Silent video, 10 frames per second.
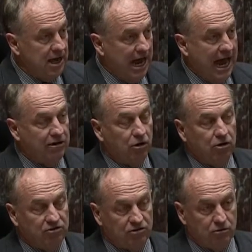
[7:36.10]
and
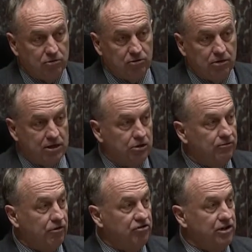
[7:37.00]
also the
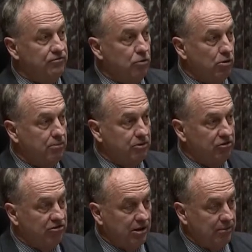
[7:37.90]
University of Northern
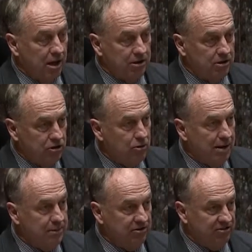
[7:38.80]
British Columbia,
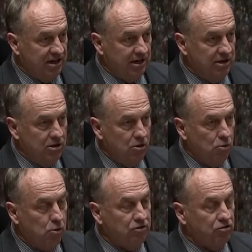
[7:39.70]
UNBC,
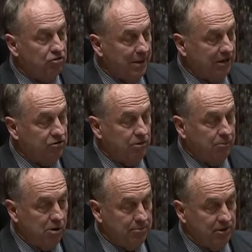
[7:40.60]
with respect to
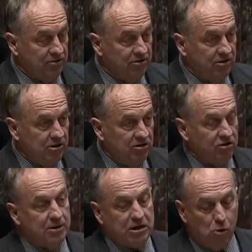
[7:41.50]
appointments.
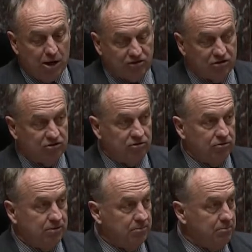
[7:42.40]
So my question
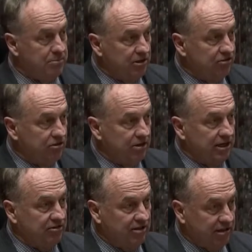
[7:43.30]
to the Minister
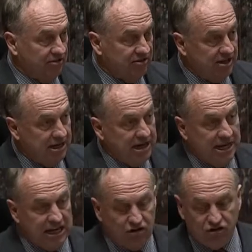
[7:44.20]
is this:
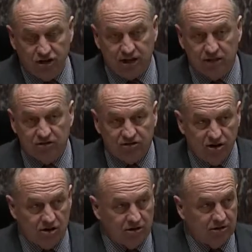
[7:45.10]
is she
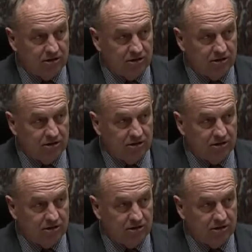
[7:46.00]
concerned